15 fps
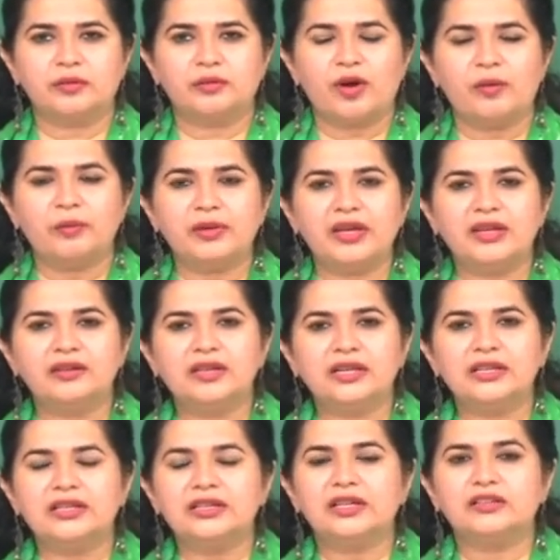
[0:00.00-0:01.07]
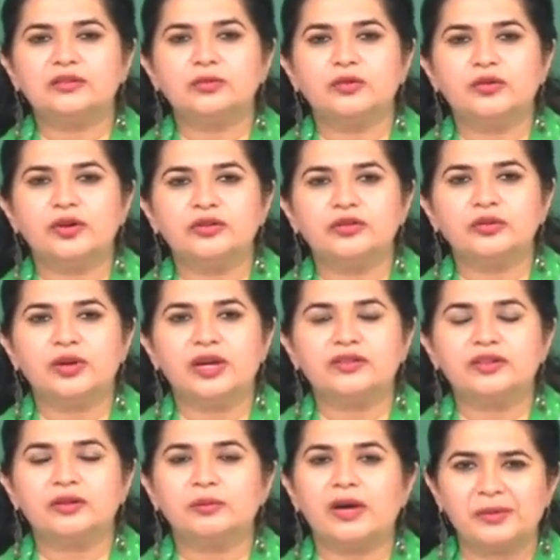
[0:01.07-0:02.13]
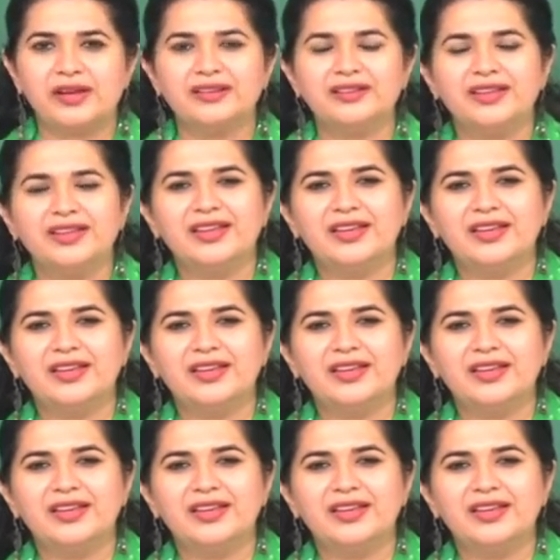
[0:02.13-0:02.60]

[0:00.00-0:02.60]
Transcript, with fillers: Bombay and Delhi, let us move on to Hyderabad.